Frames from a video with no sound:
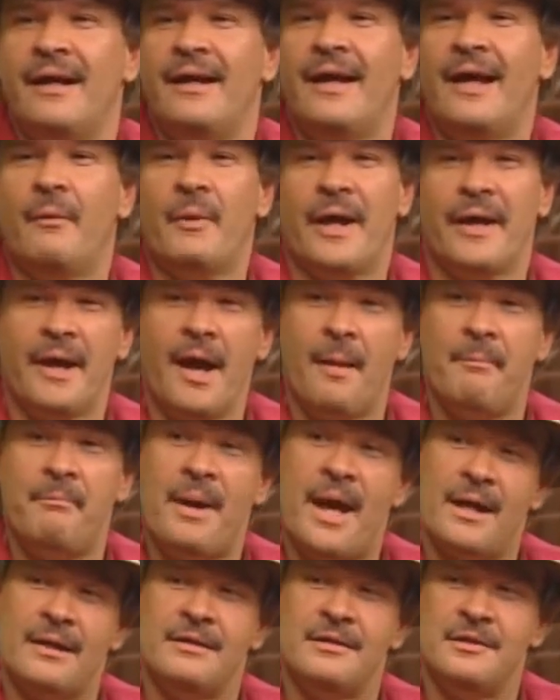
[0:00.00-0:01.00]
and when I got
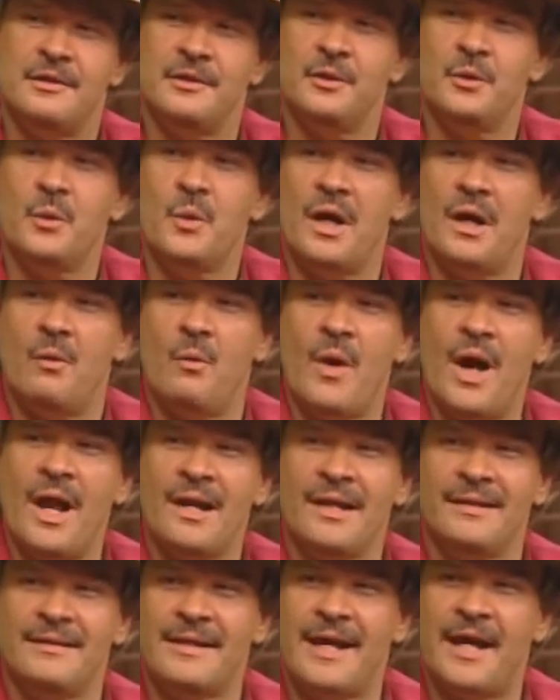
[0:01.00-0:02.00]
back to
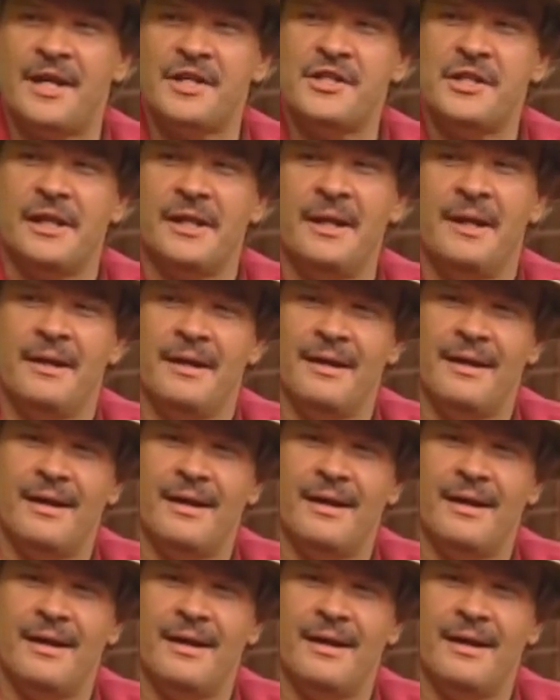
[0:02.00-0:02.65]
Welland, actually,